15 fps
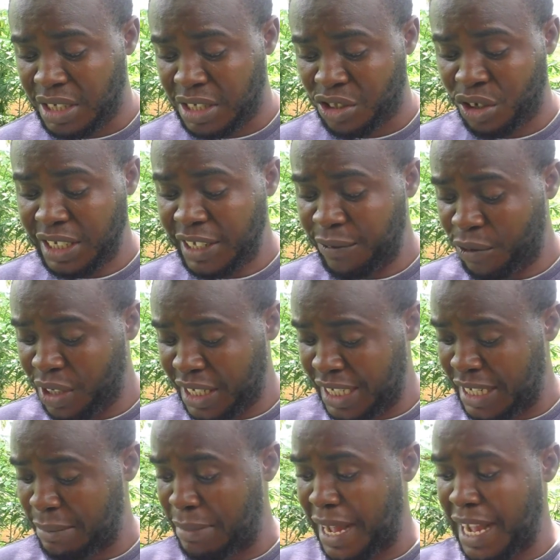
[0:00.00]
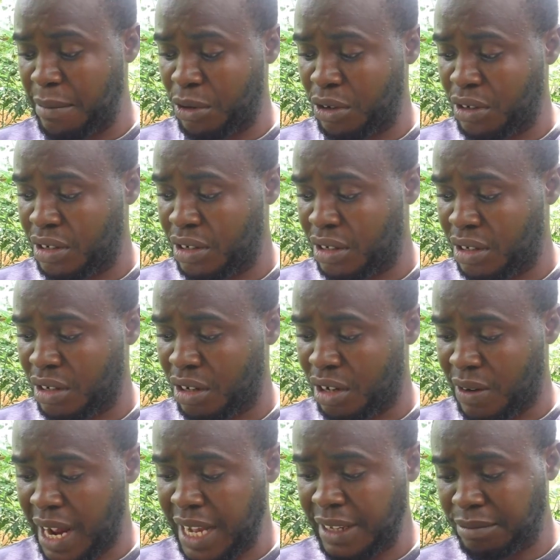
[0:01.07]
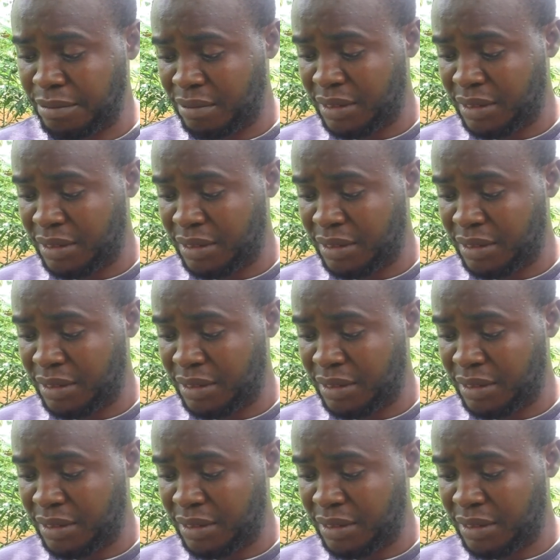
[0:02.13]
if not even in the Bible, all right?